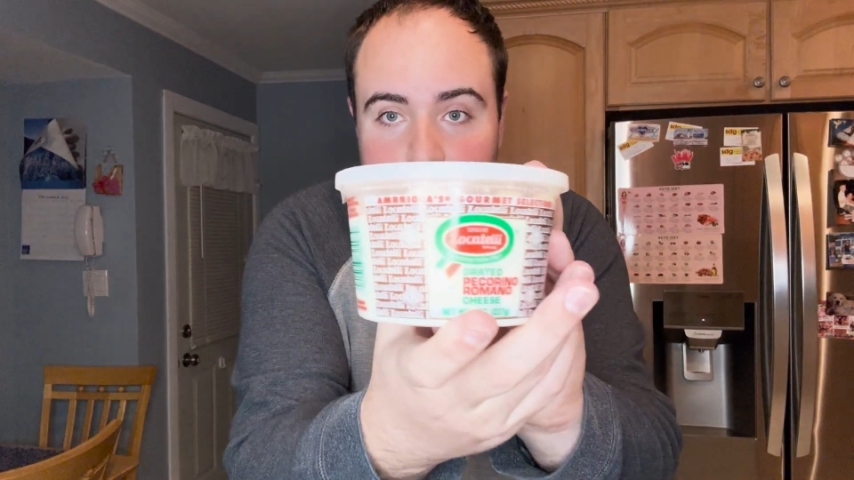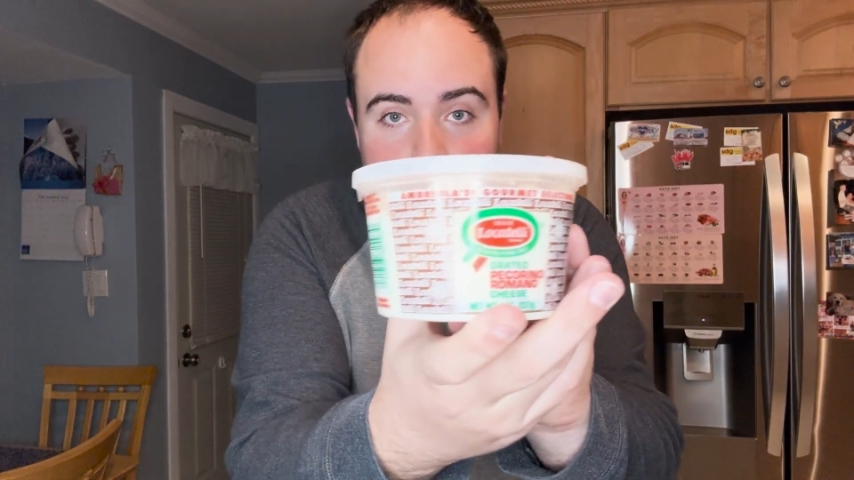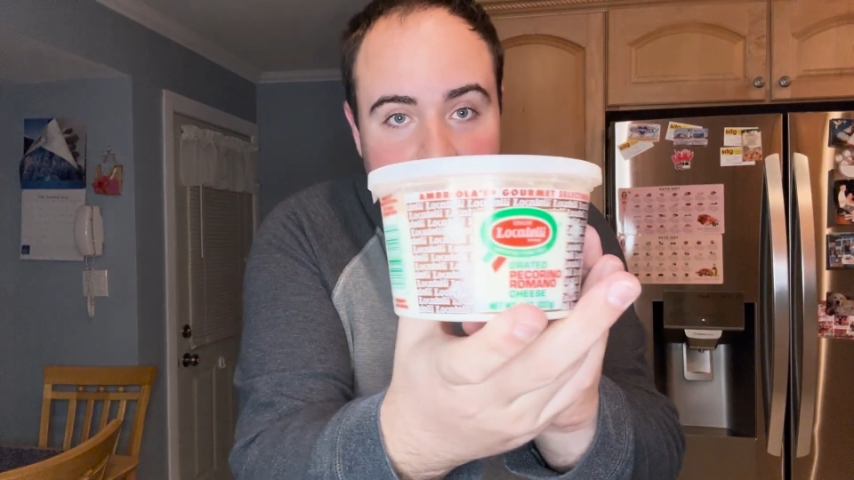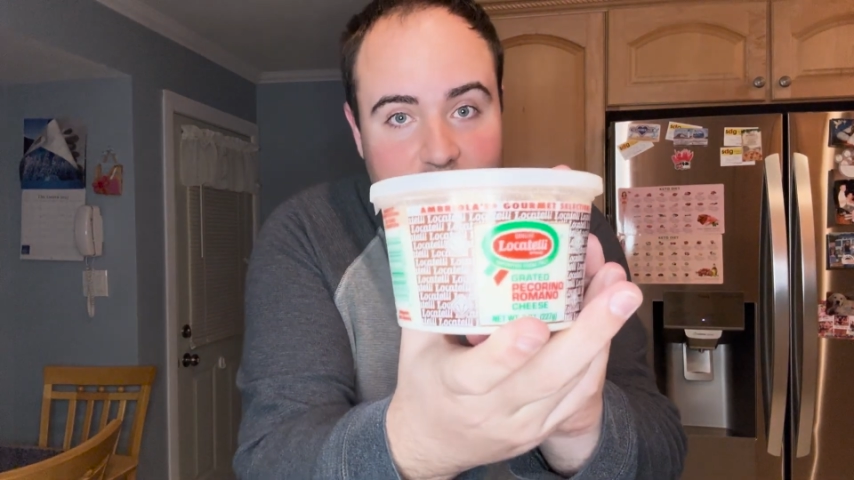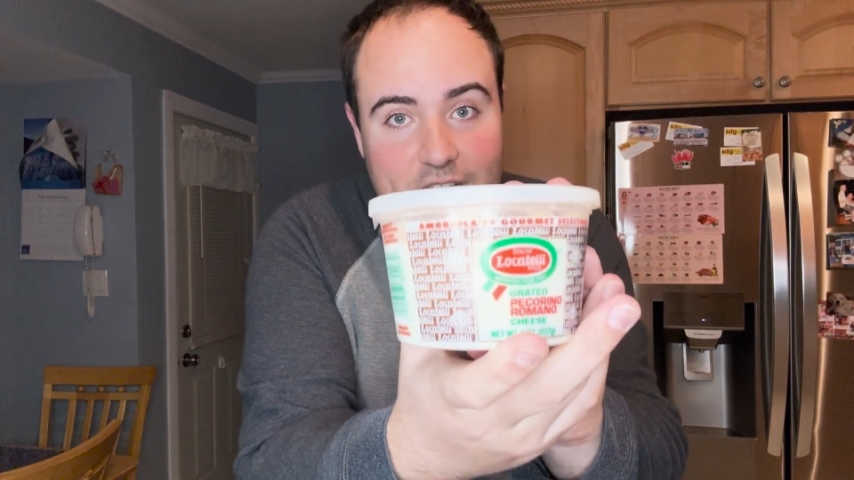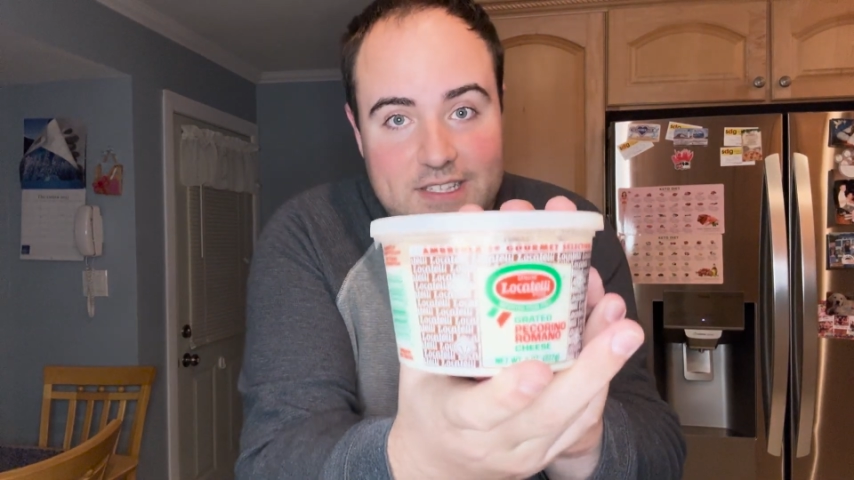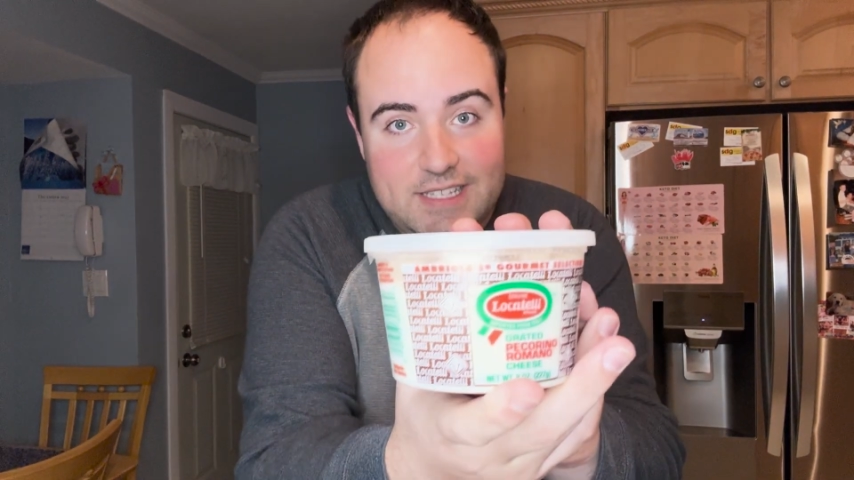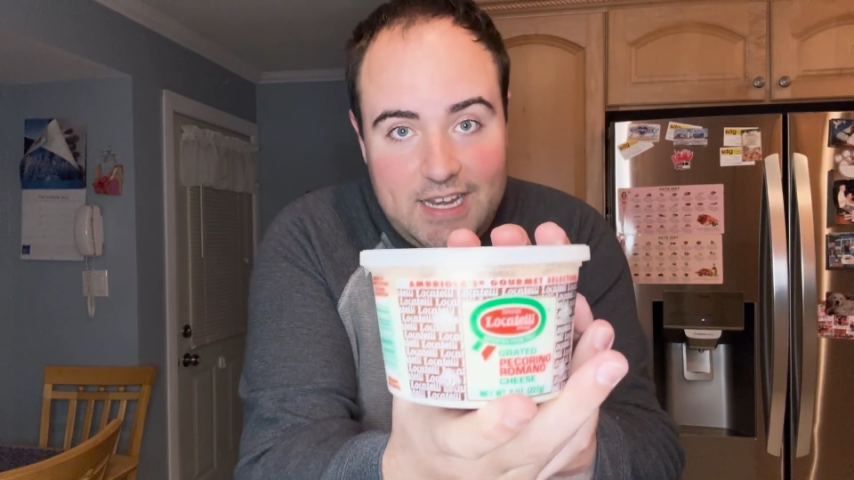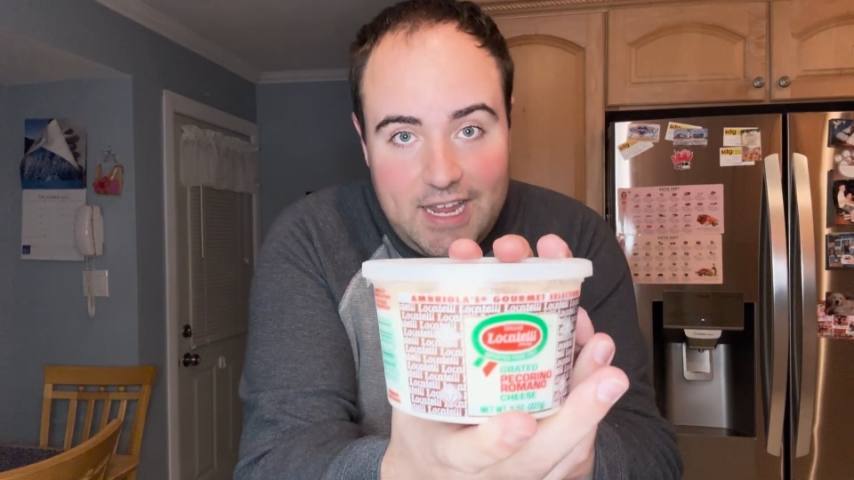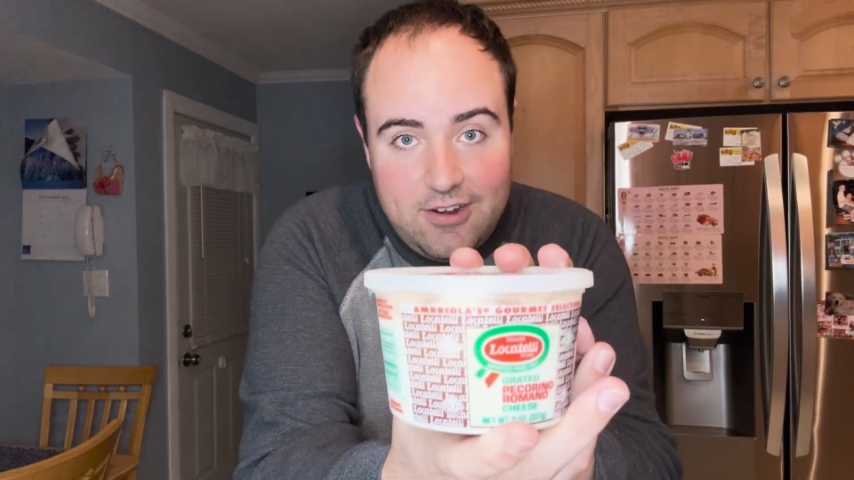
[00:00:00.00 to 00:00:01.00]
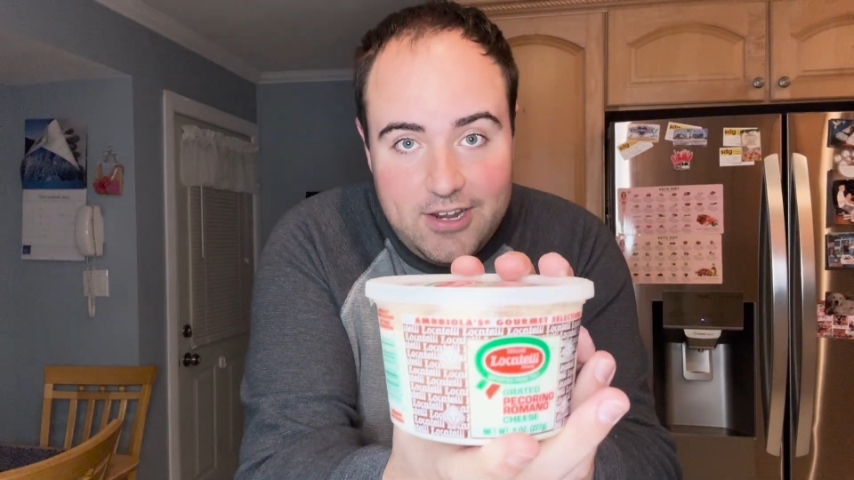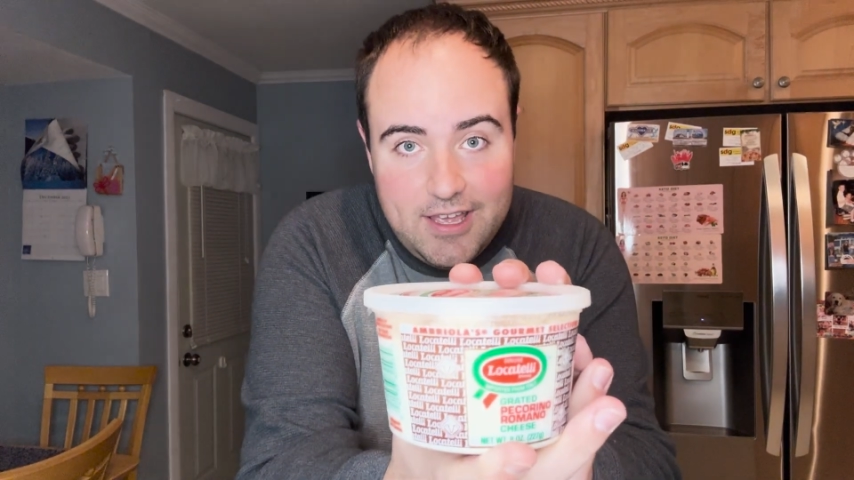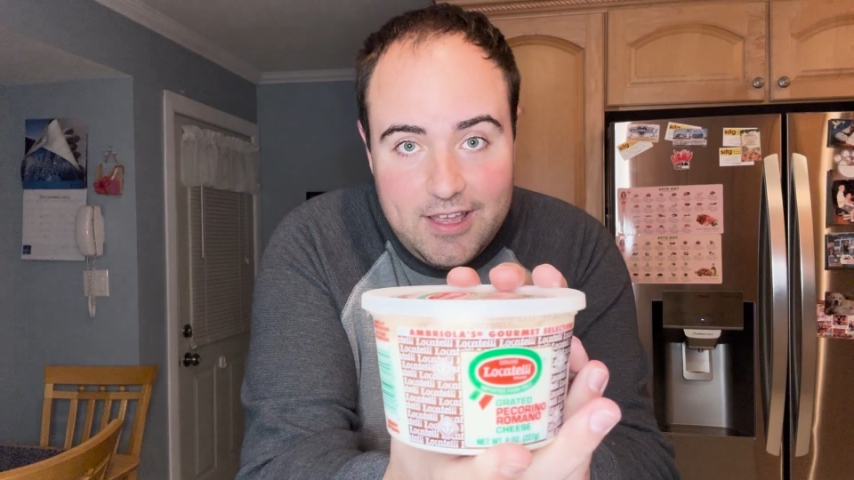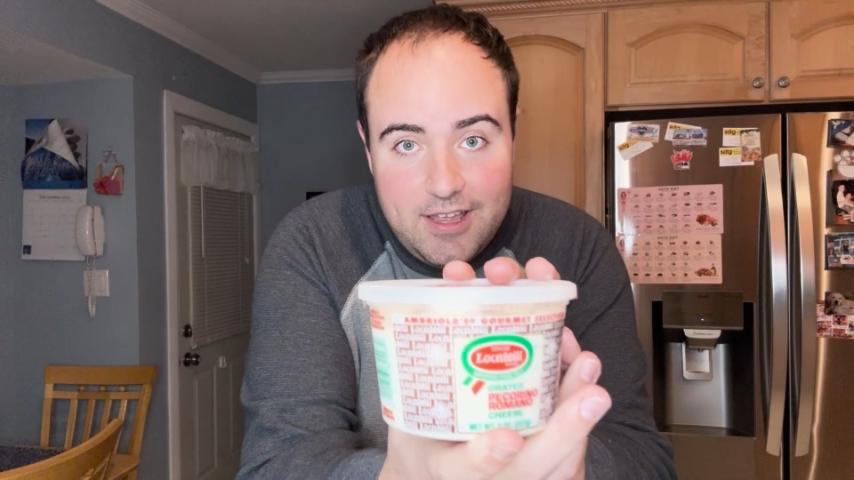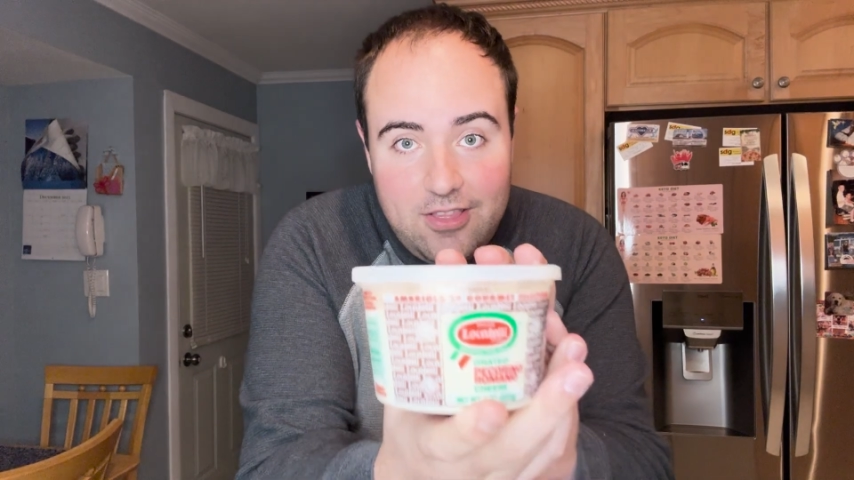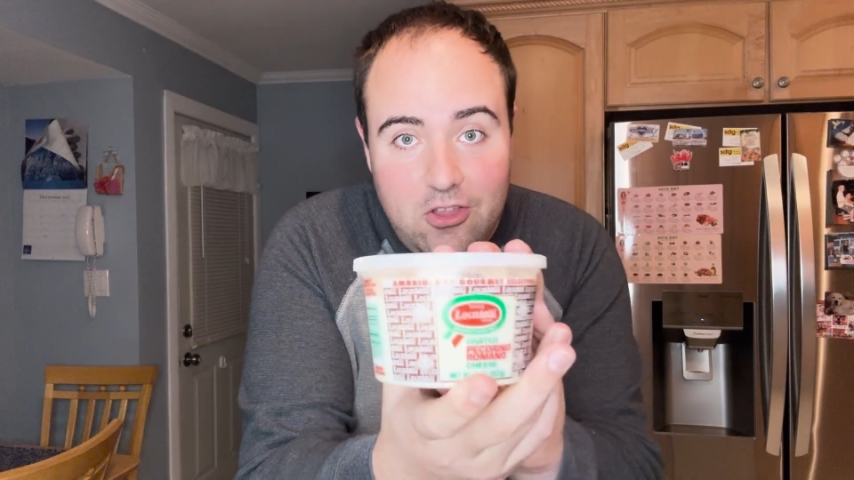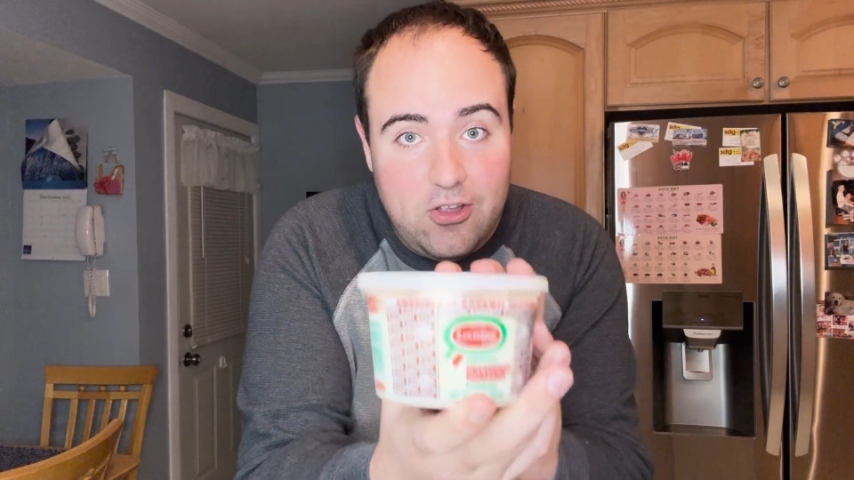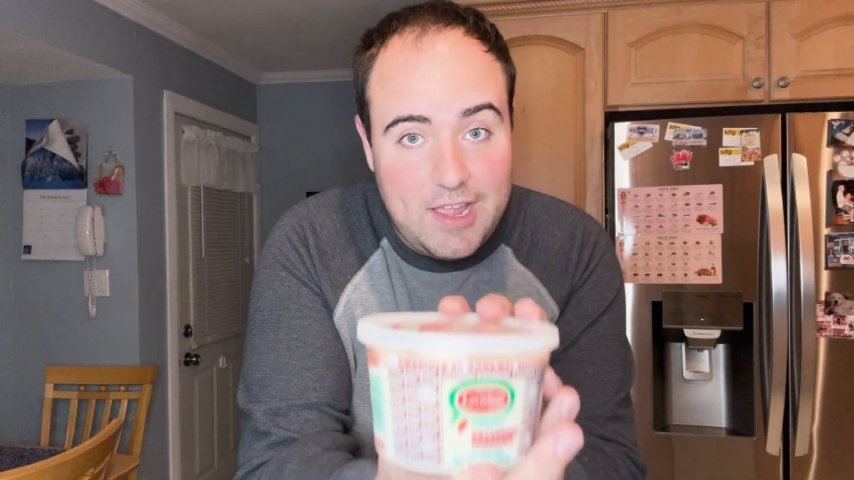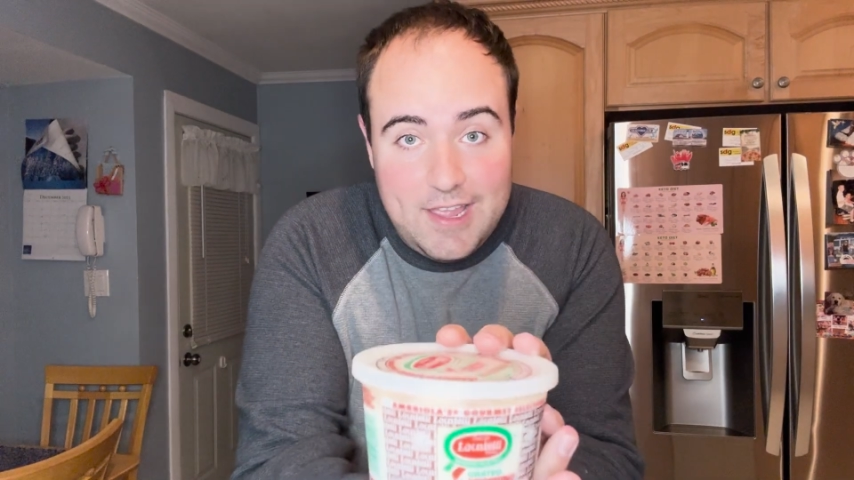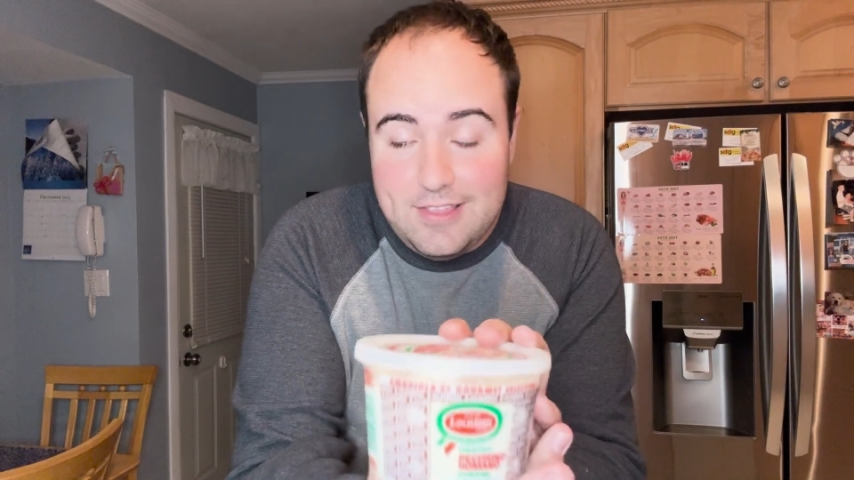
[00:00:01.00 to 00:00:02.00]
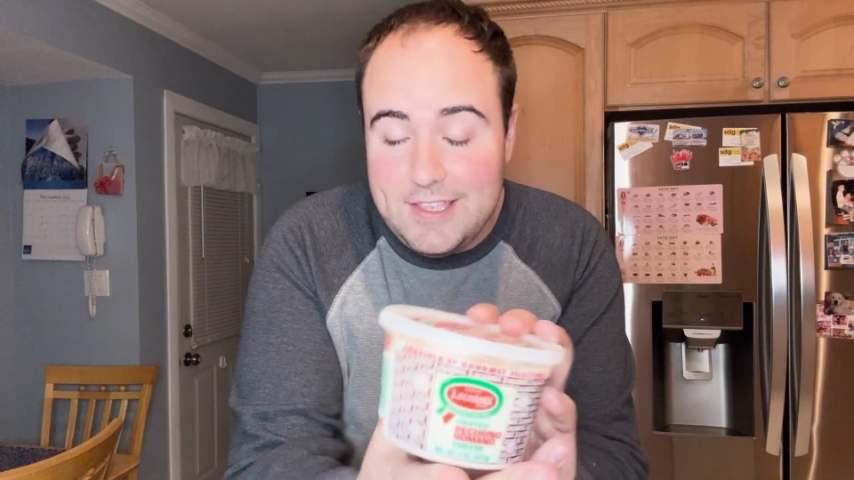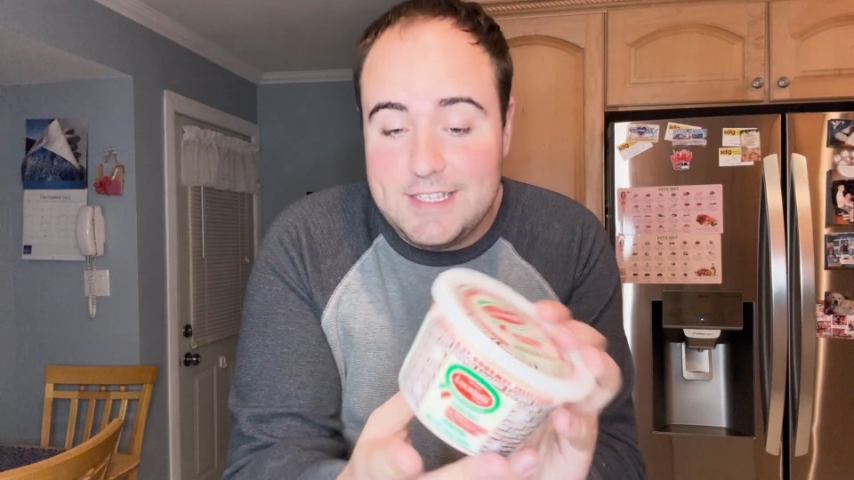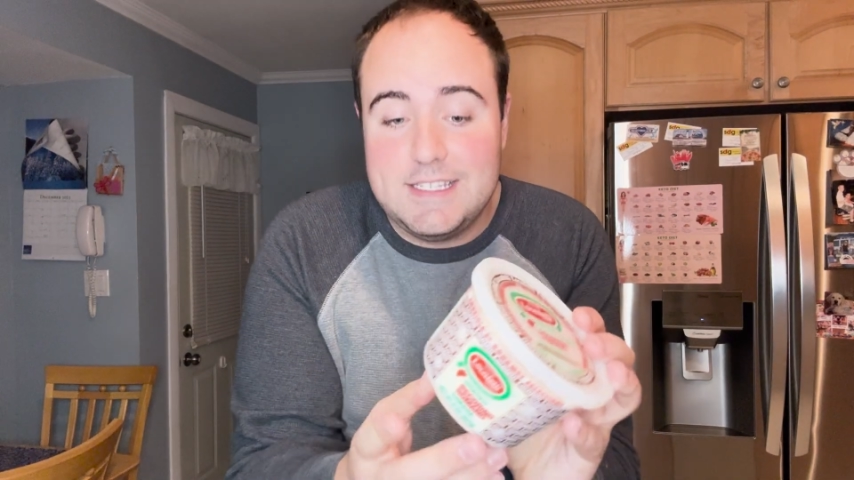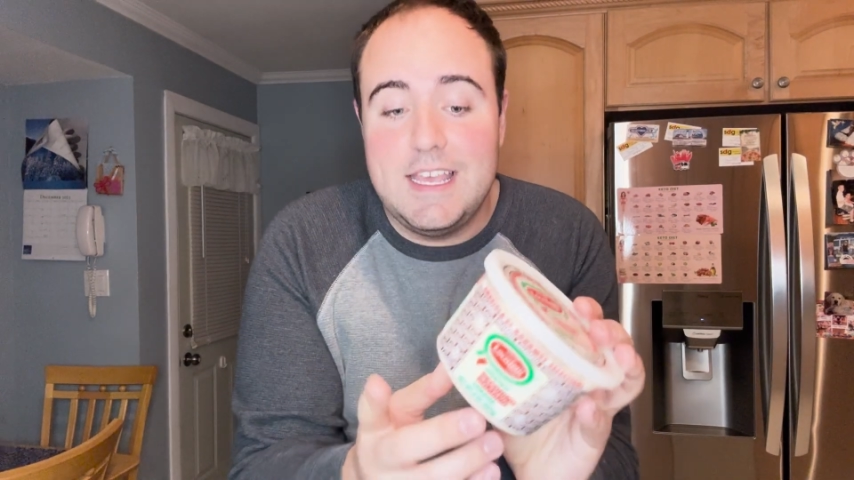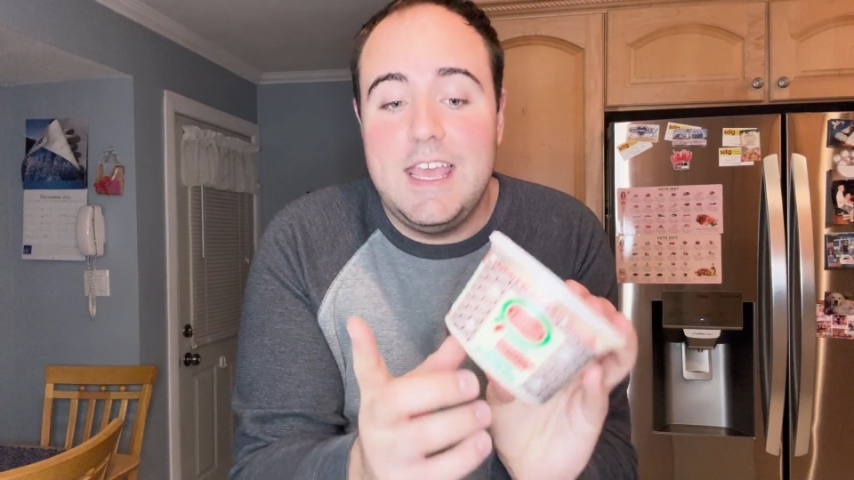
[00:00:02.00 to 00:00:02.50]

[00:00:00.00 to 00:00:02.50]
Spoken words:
from the tri-state area, Long Island,